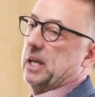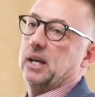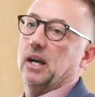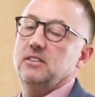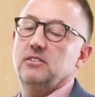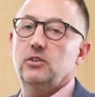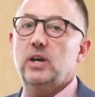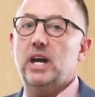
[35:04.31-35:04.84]

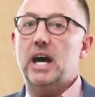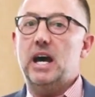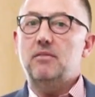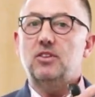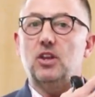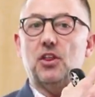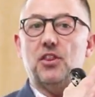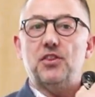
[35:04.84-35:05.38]
Because you
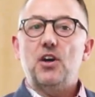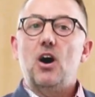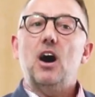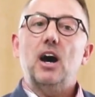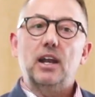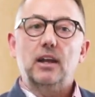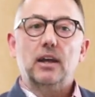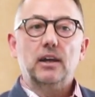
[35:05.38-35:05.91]
have the
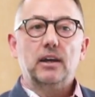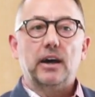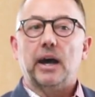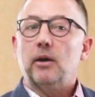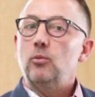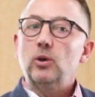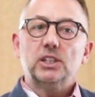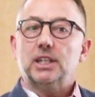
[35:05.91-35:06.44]
thought,
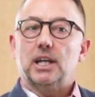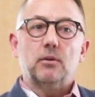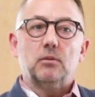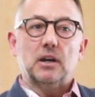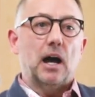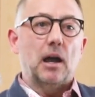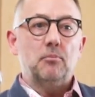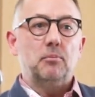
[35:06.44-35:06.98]
I wish
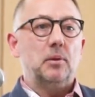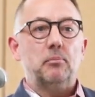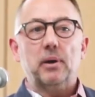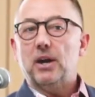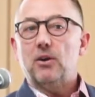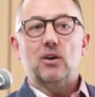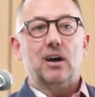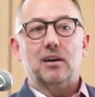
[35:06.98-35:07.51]
I I'd
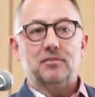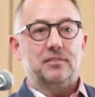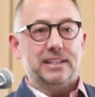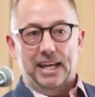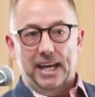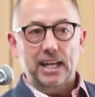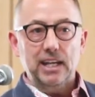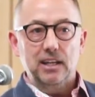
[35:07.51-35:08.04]
be better
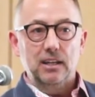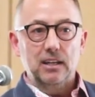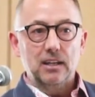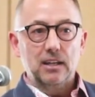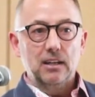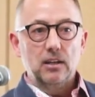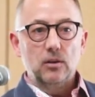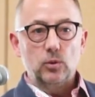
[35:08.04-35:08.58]
off
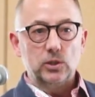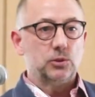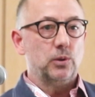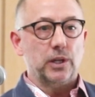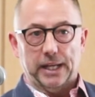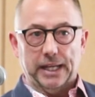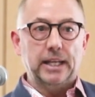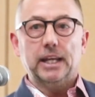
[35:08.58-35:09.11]
dead,
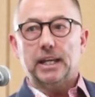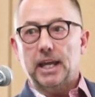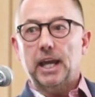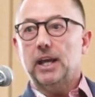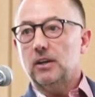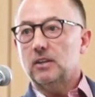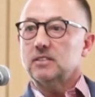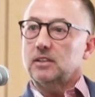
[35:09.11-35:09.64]
which would
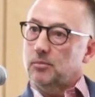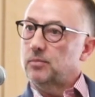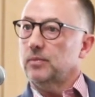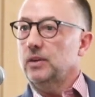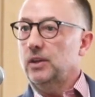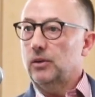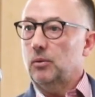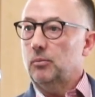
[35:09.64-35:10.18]
indicate or
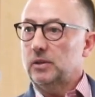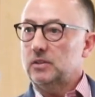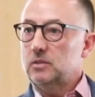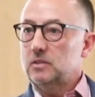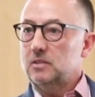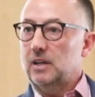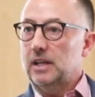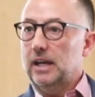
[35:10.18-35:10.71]
some, you know,
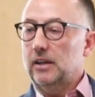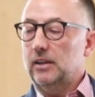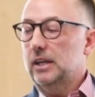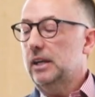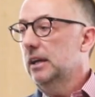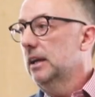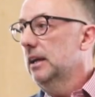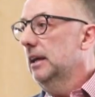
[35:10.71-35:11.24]
about
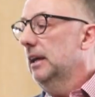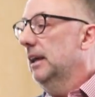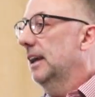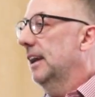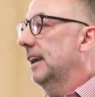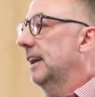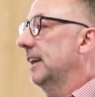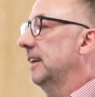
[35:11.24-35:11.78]
suicidality,
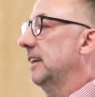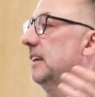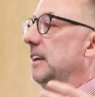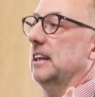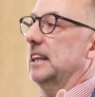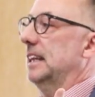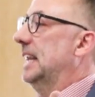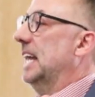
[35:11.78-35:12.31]

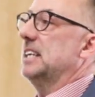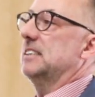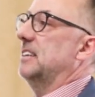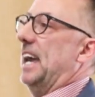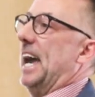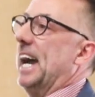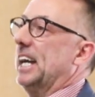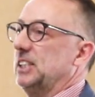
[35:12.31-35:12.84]
that
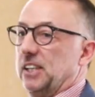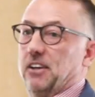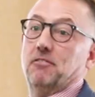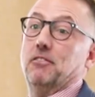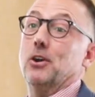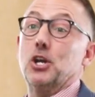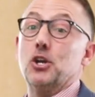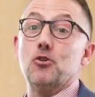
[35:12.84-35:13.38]
is
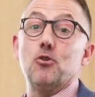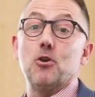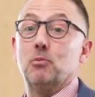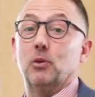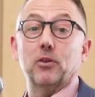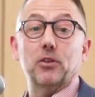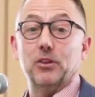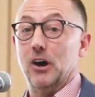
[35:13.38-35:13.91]
actually a very
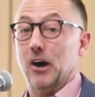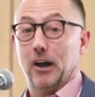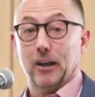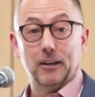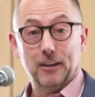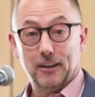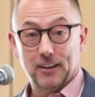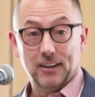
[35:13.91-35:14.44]
normal
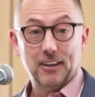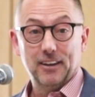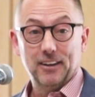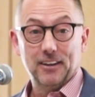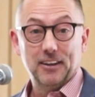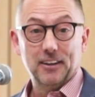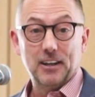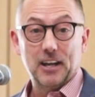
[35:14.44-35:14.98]
thought.
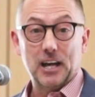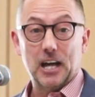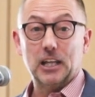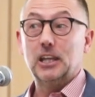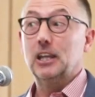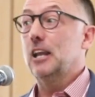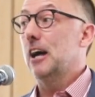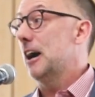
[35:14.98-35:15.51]

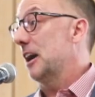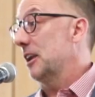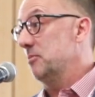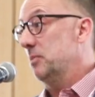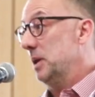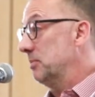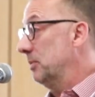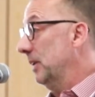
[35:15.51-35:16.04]
A
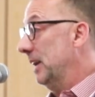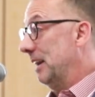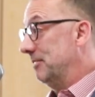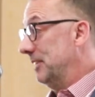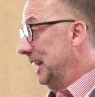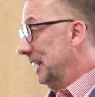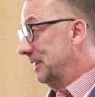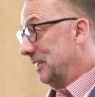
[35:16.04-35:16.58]
lot of people
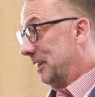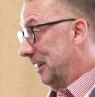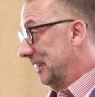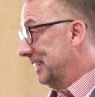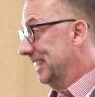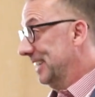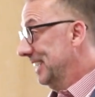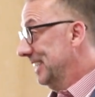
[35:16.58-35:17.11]
have that
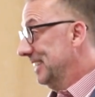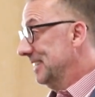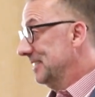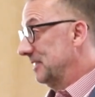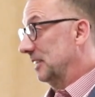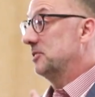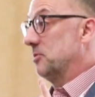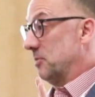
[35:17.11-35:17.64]
thought.
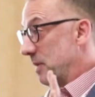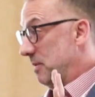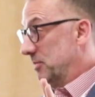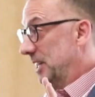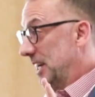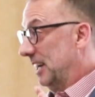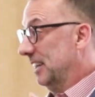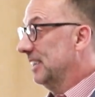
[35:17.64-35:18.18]
So let's
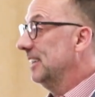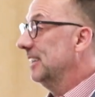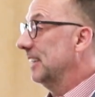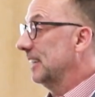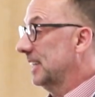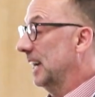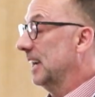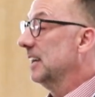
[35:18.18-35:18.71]
remember that,
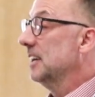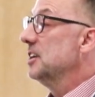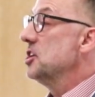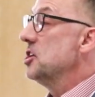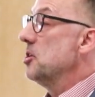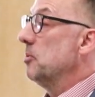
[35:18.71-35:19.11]
okay?